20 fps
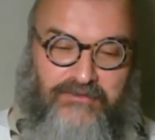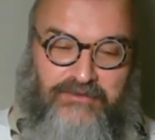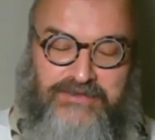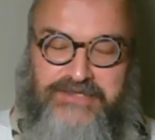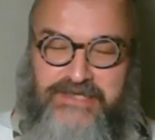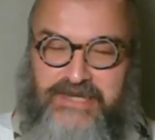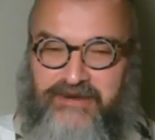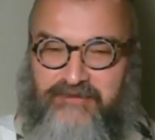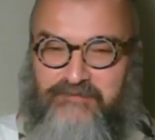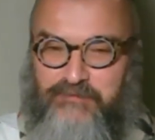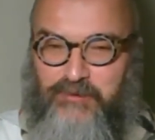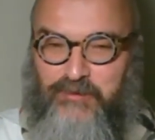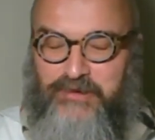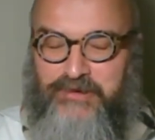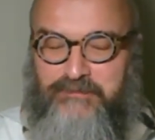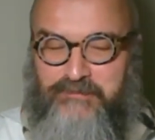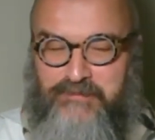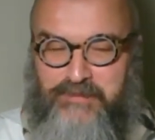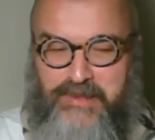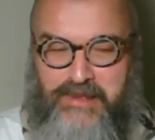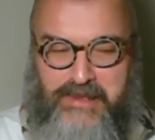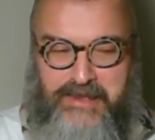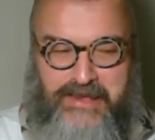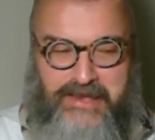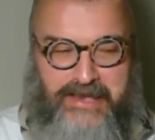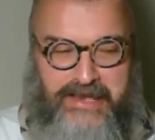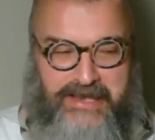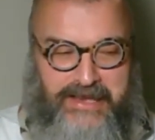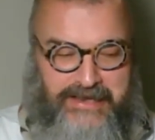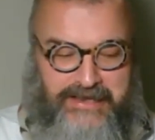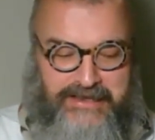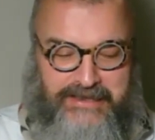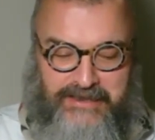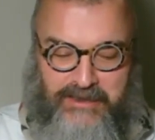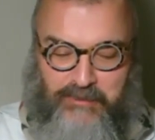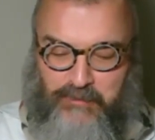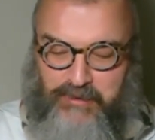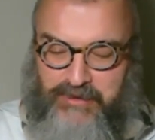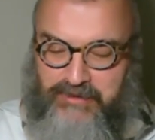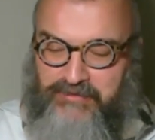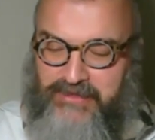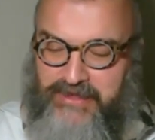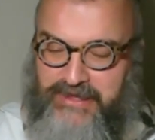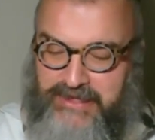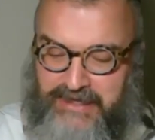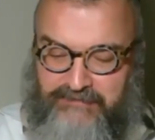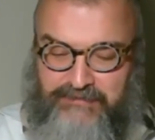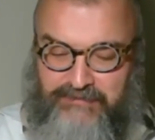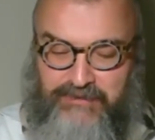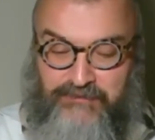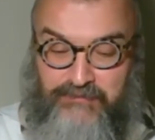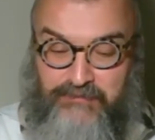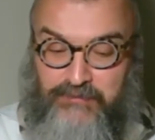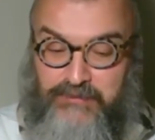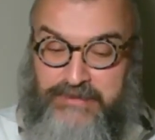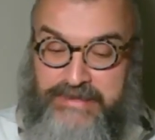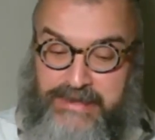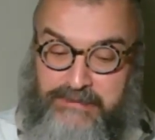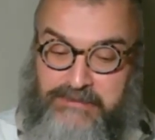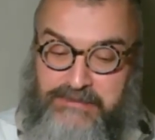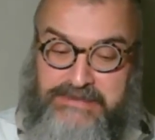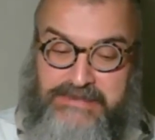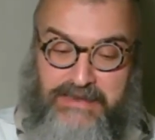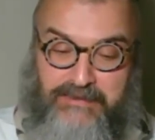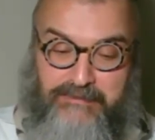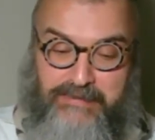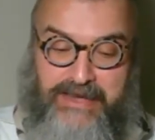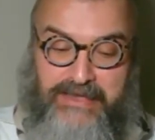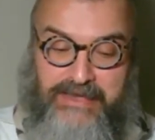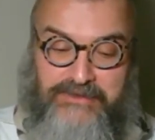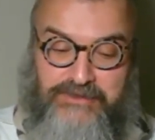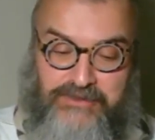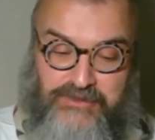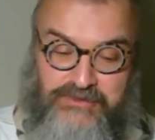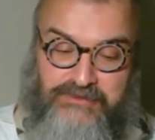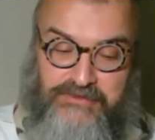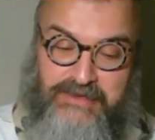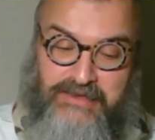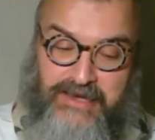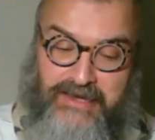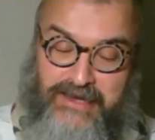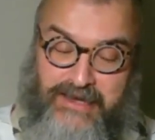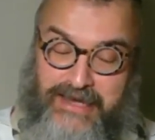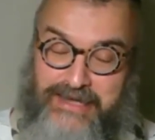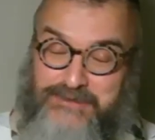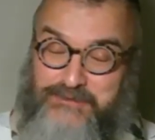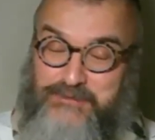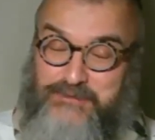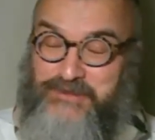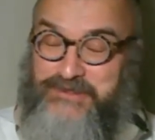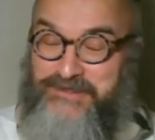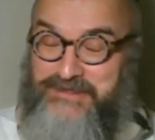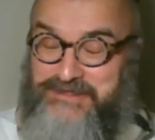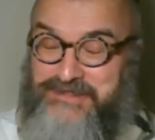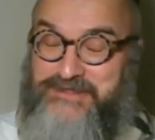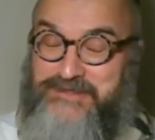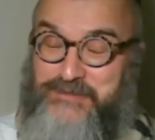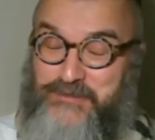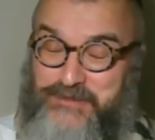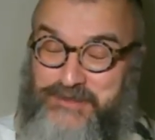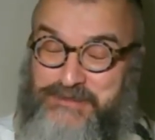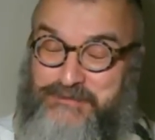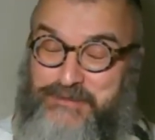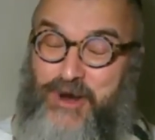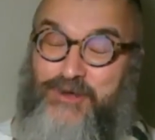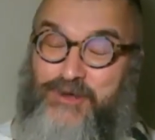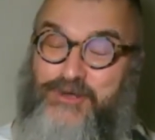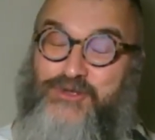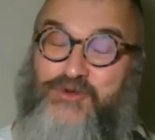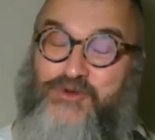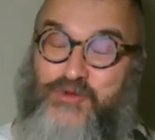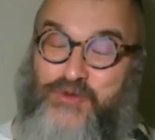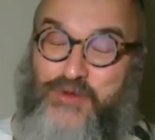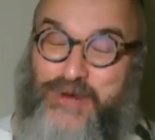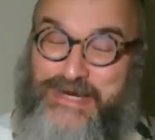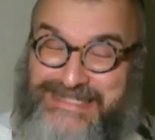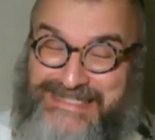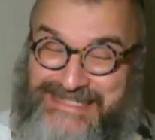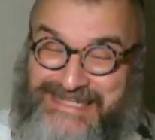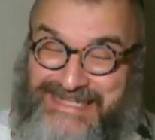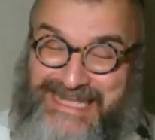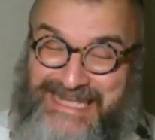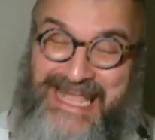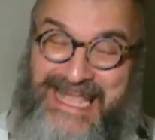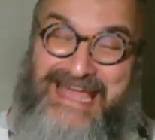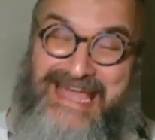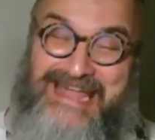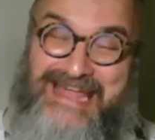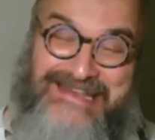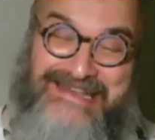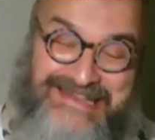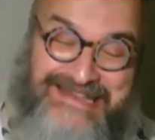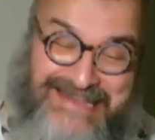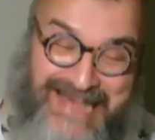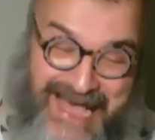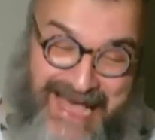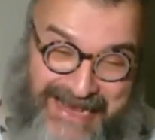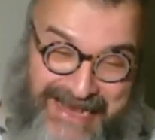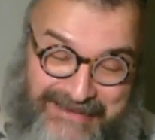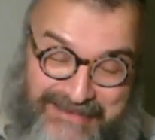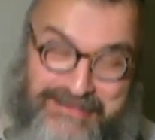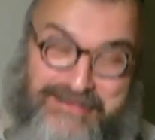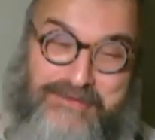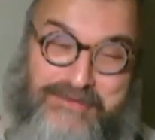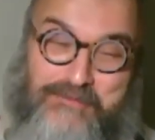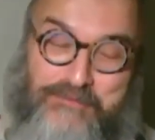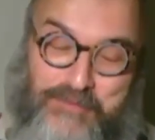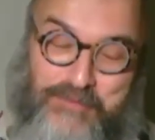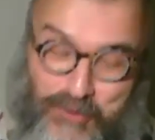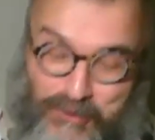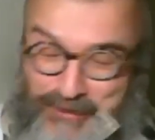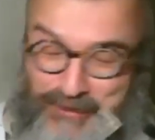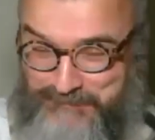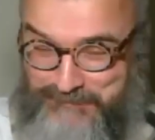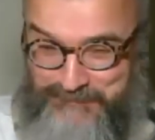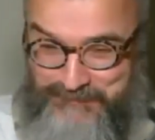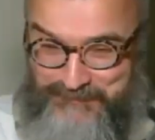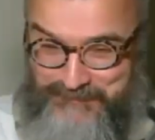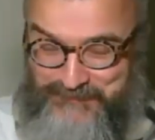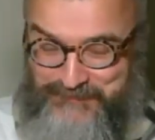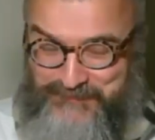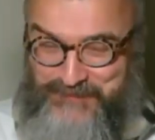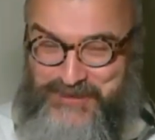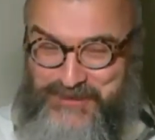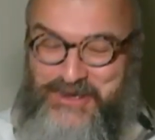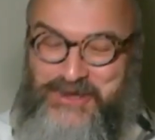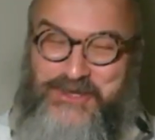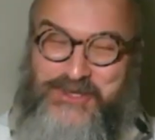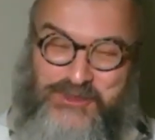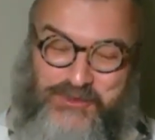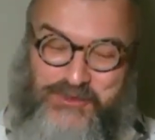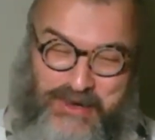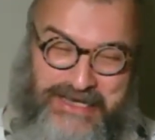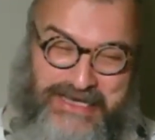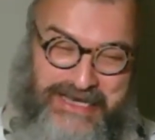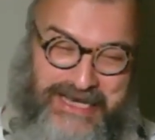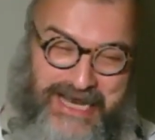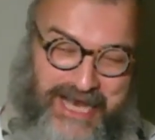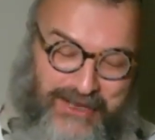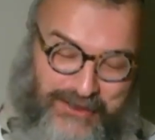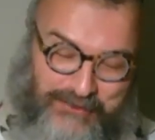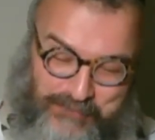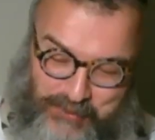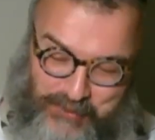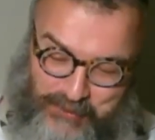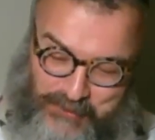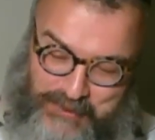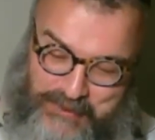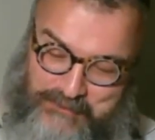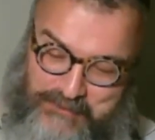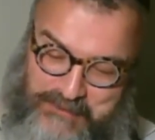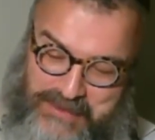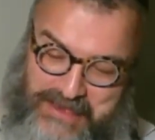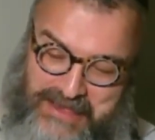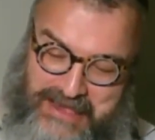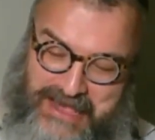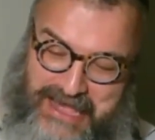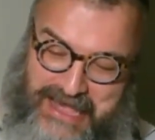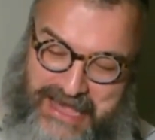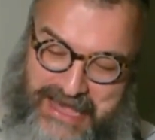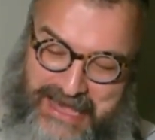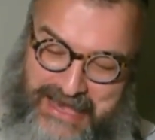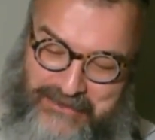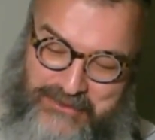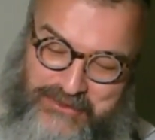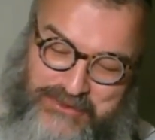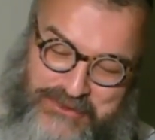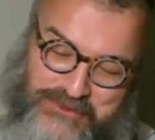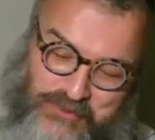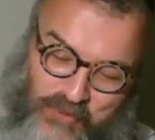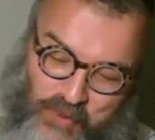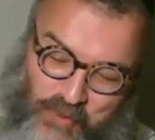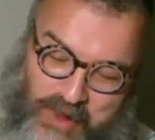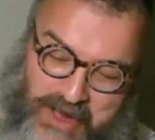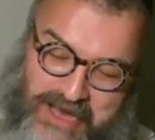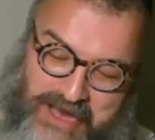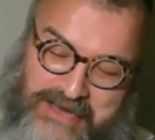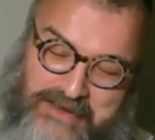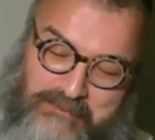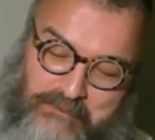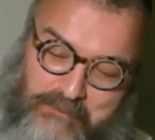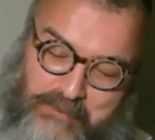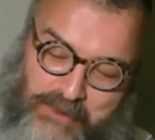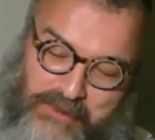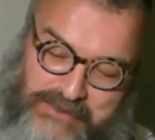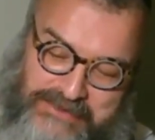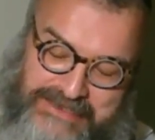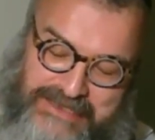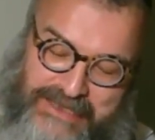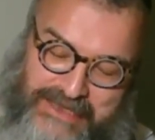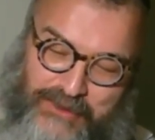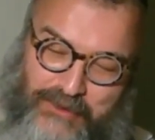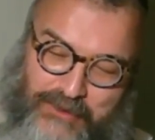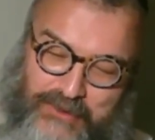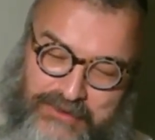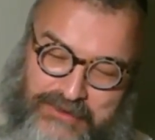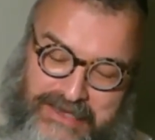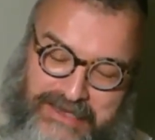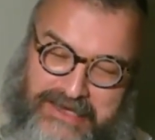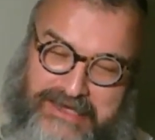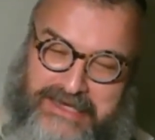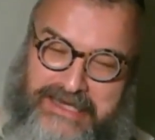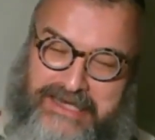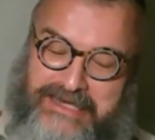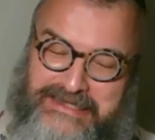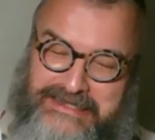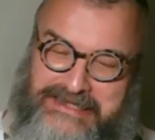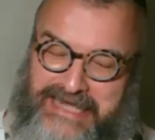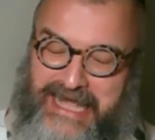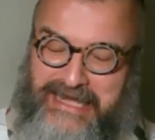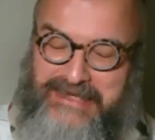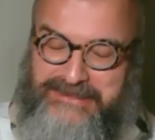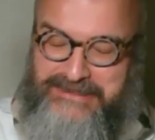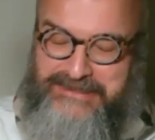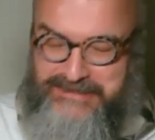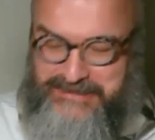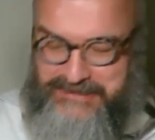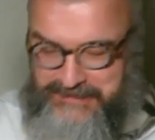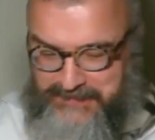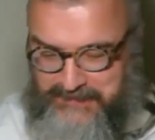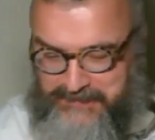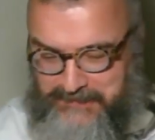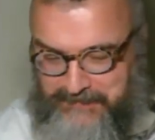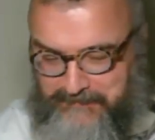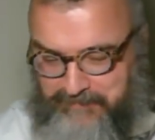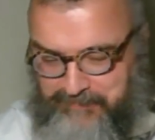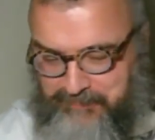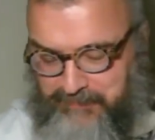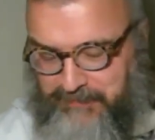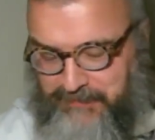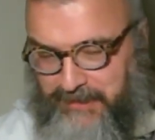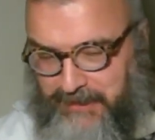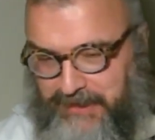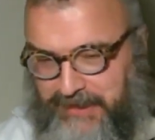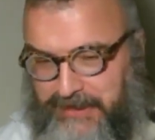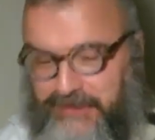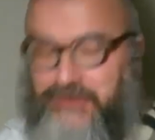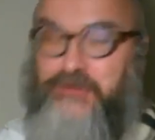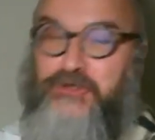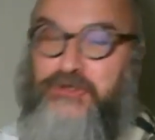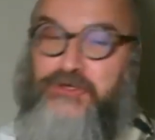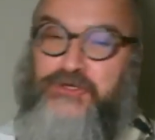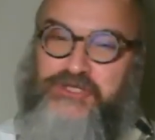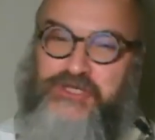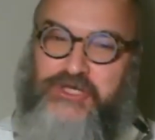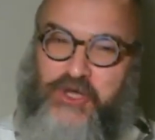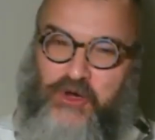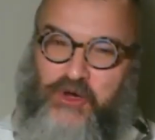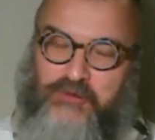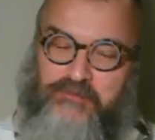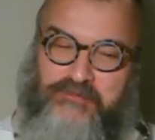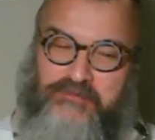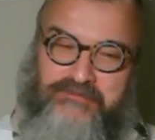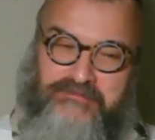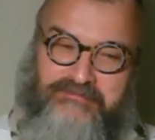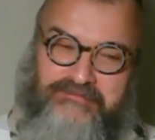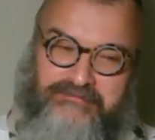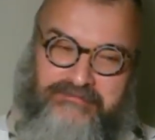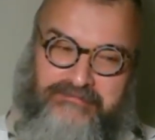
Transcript: first night of Purim. And I want to thank everyone who enables Chabad to, this is going to be our 29th Purim. 29th Purim. And there's one particular lady in Kent in a nursing home